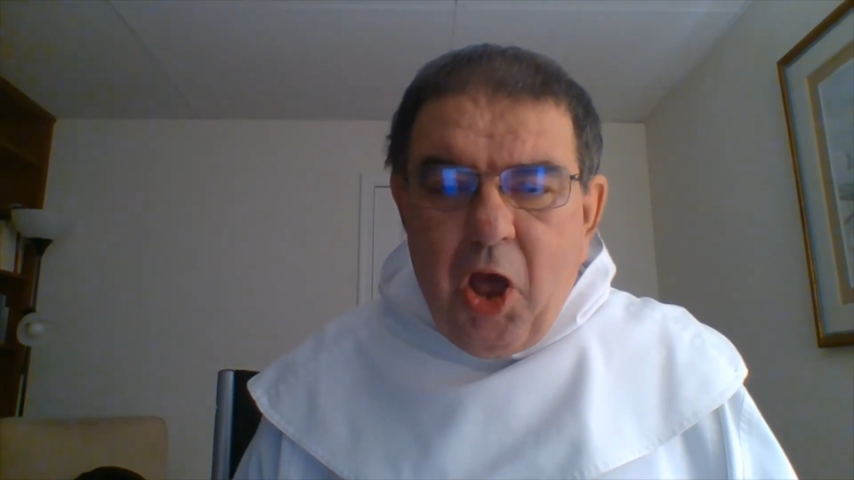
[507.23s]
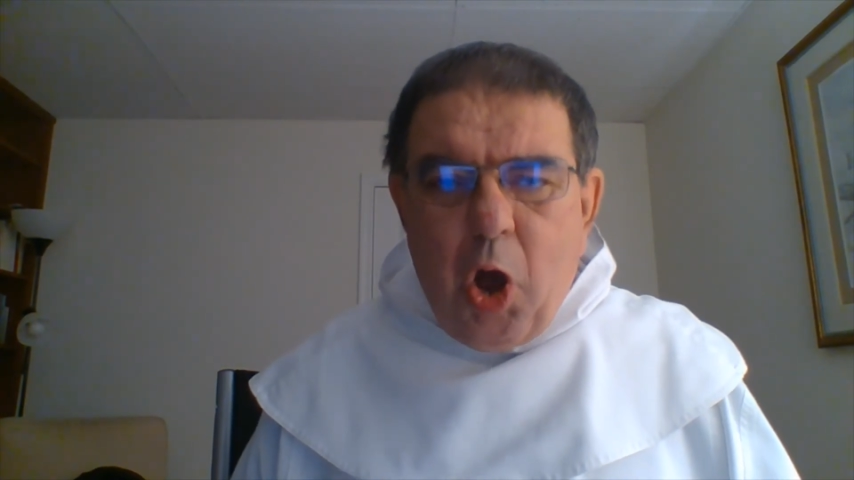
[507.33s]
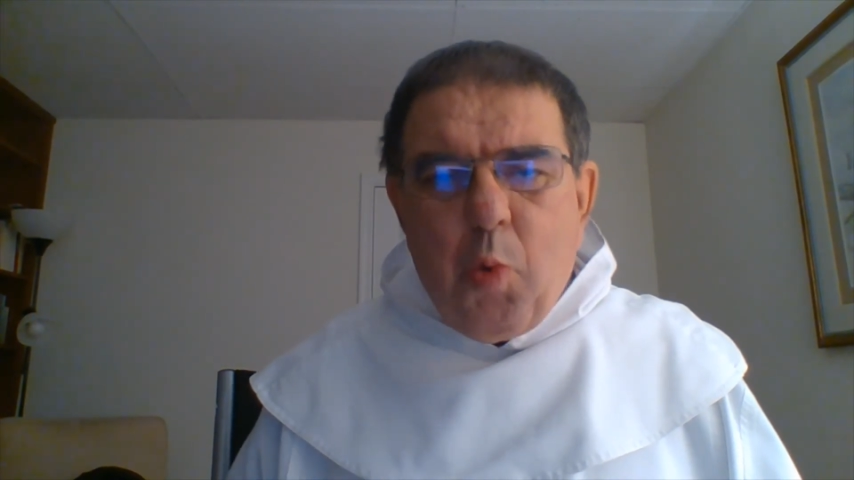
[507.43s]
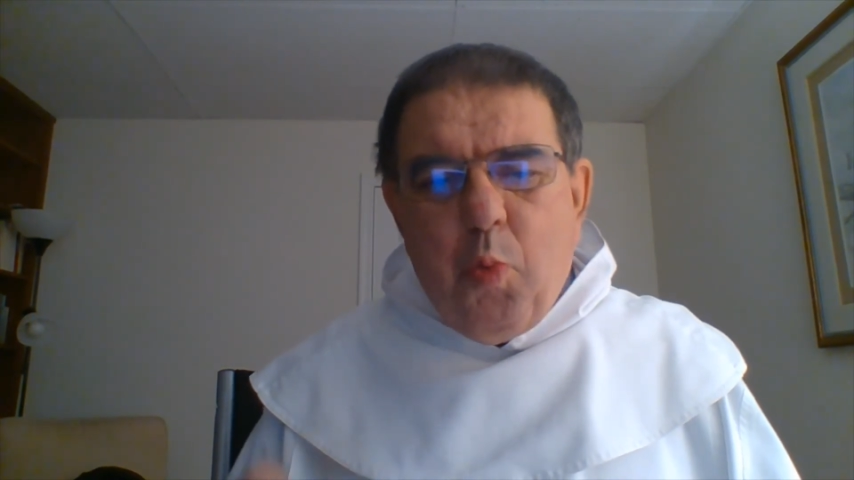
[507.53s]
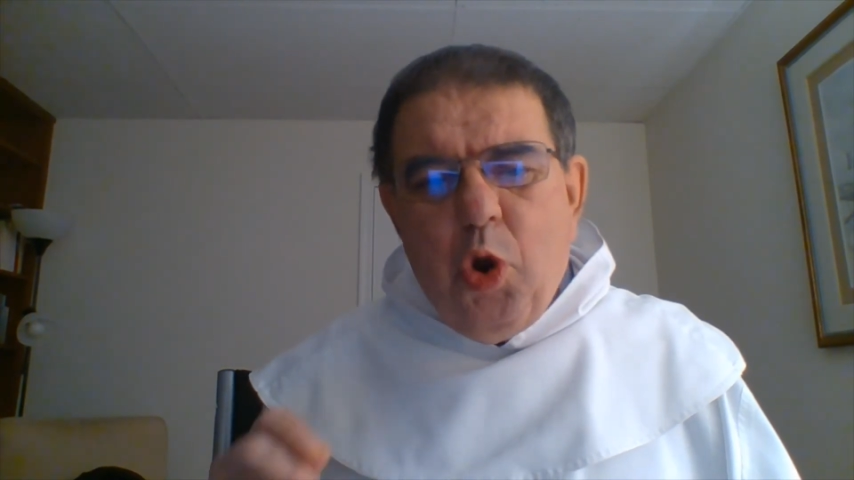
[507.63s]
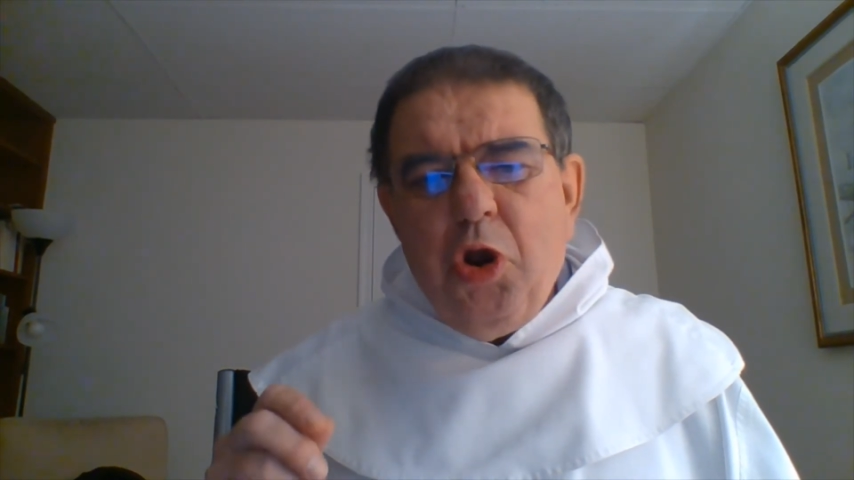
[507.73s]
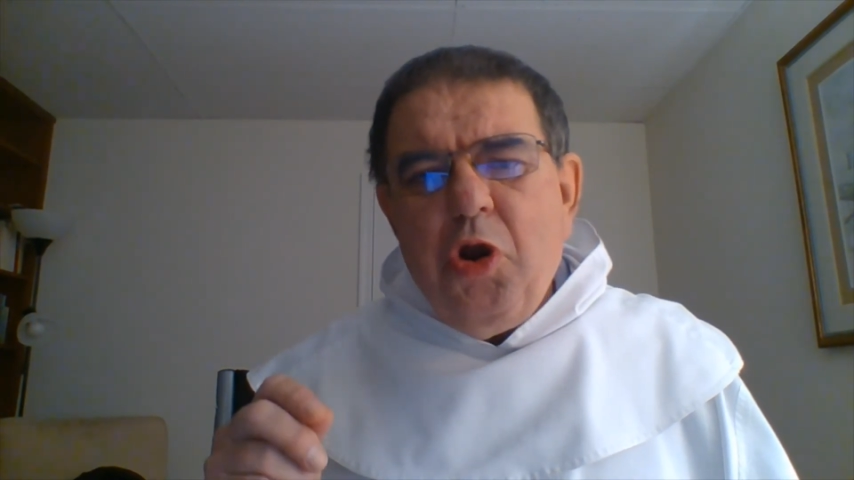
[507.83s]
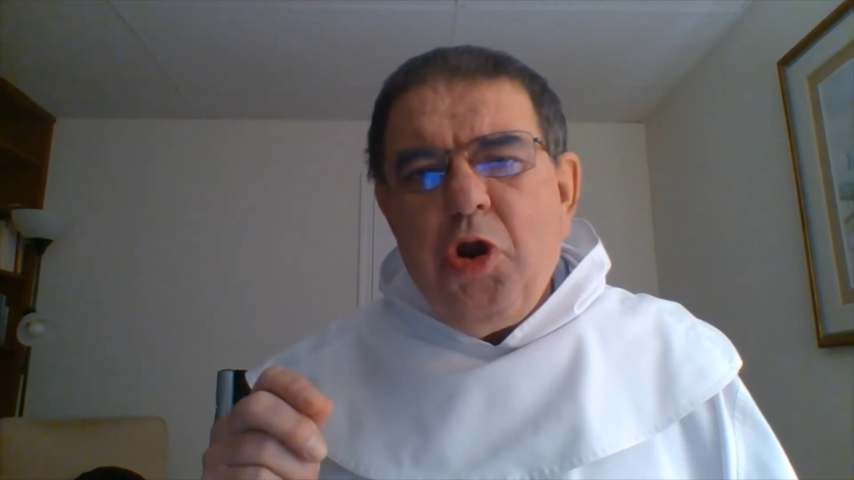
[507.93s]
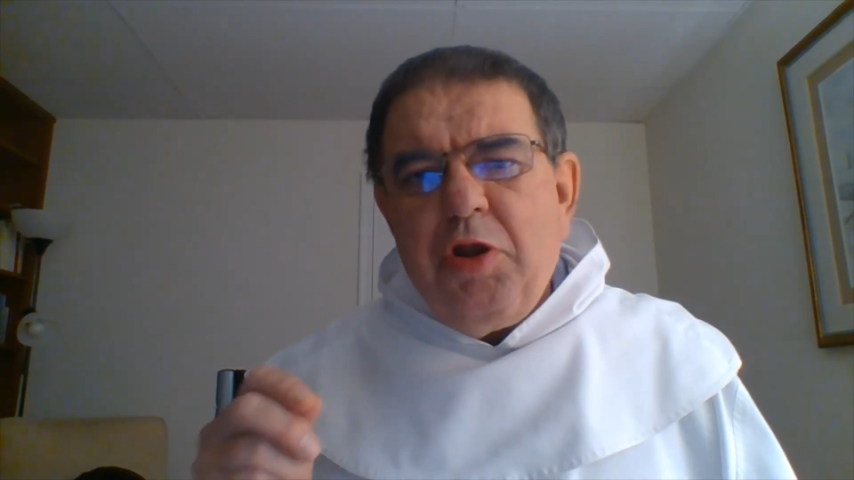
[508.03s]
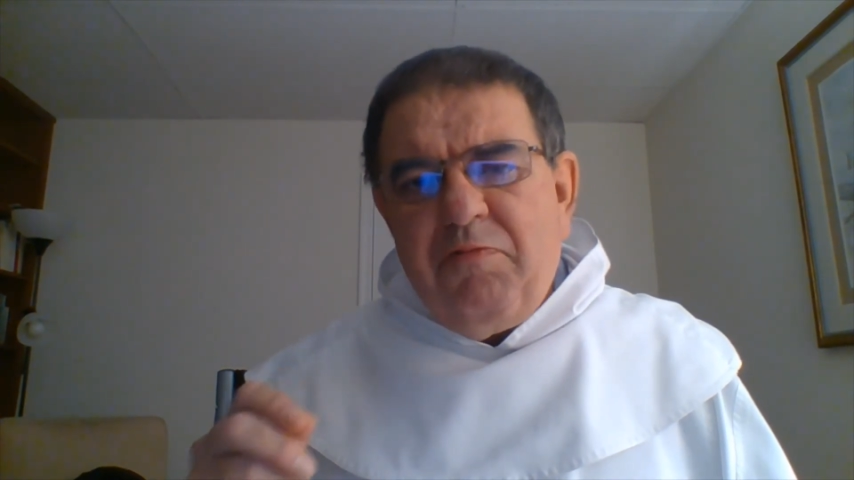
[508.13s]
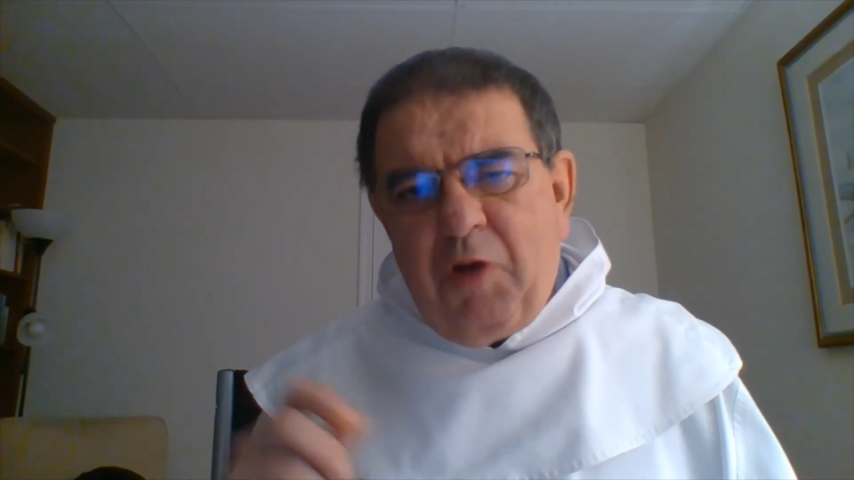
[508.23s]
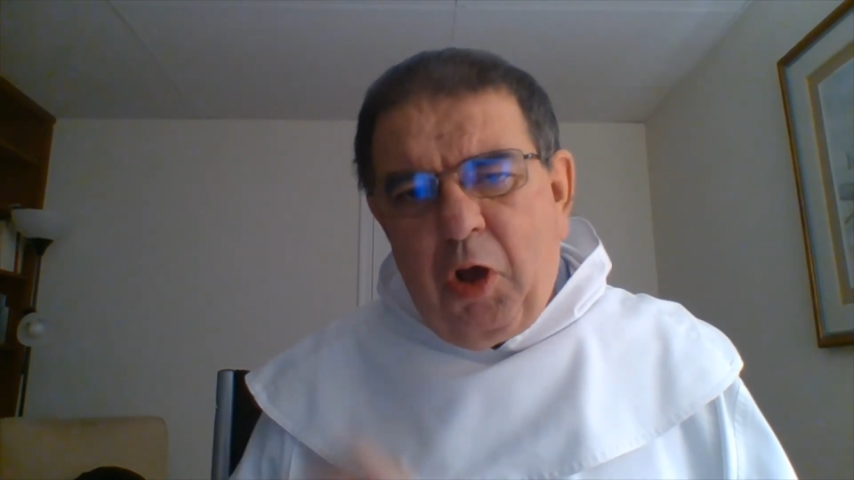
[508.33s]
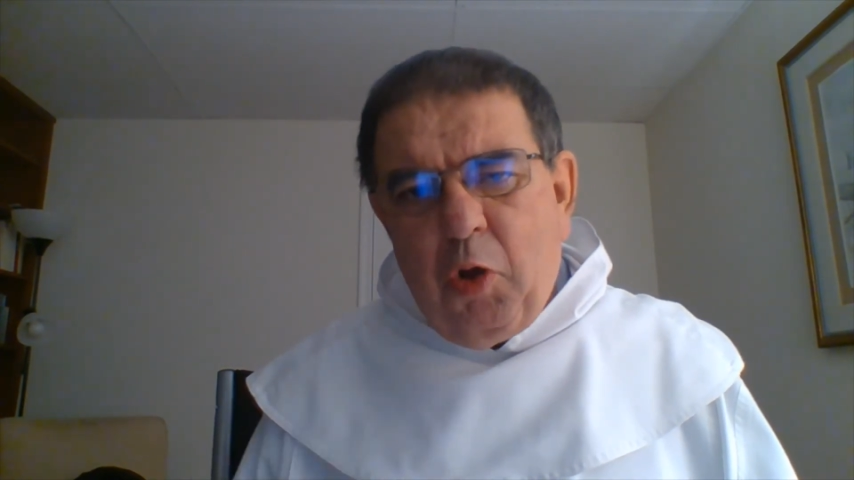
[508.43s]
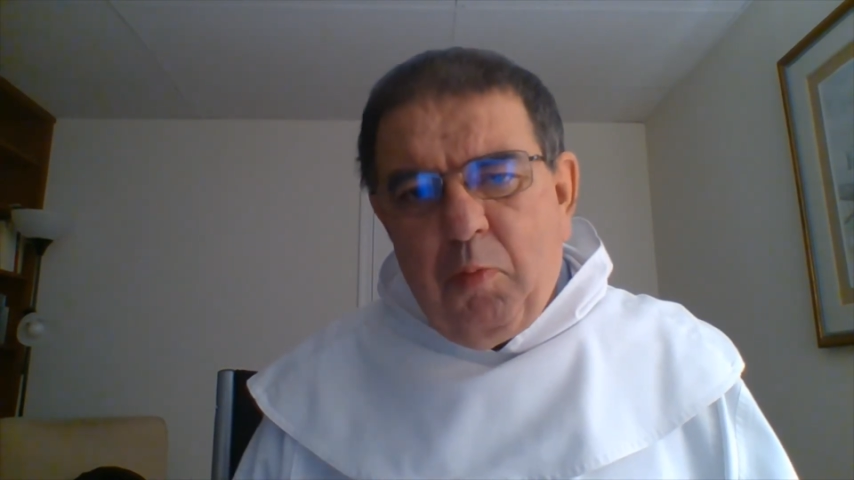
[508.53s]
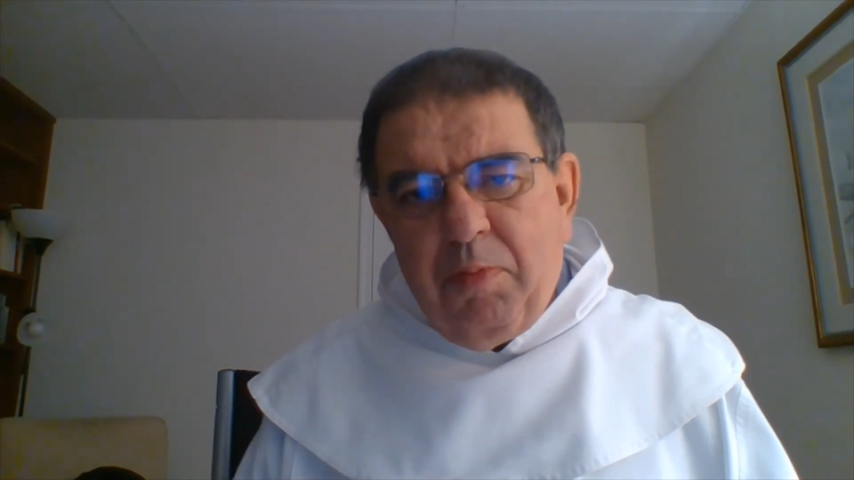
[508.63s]
a word of
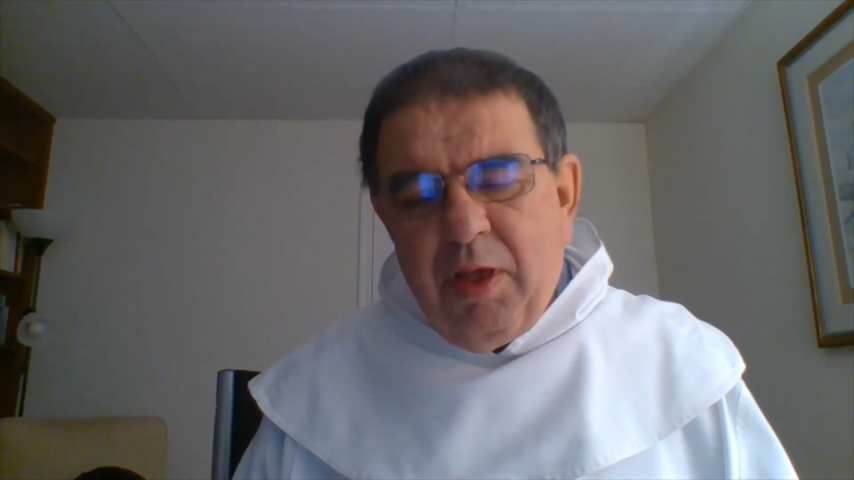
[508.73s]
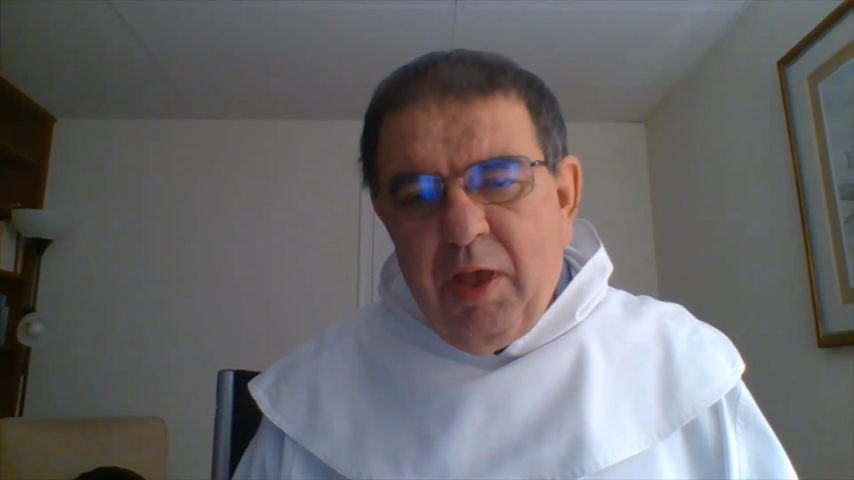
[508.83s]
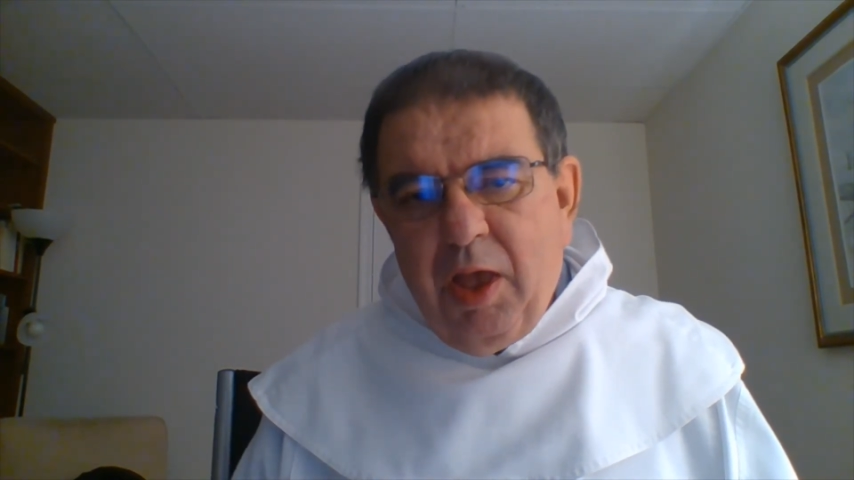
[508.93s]
hope,